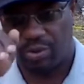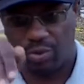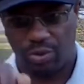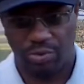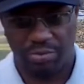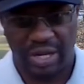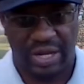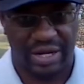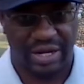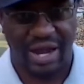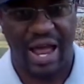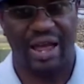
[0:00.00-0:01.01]
will make it
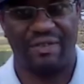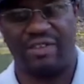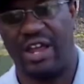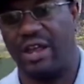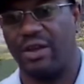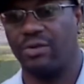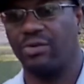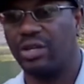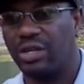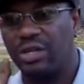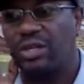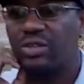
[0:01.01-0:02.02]
dive down.
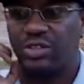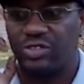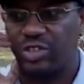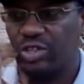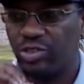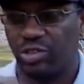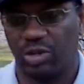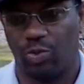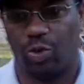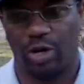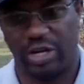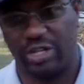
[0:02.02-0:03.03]
And so you can
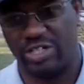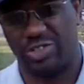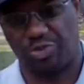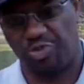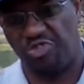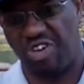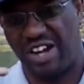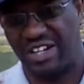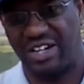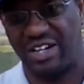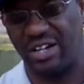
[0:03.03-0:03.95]
work it just right there